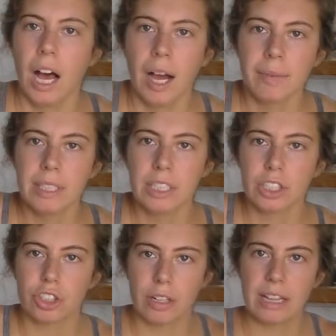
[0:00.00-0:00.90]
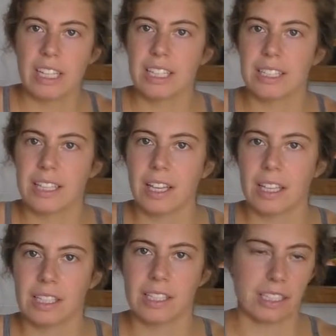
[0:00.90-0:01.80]
gonna shred this till
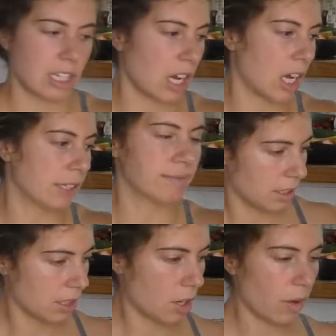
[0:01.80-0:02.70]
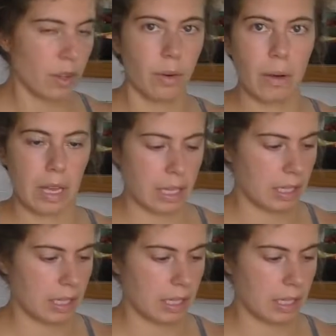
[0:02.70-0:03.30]
this is gone. No other way.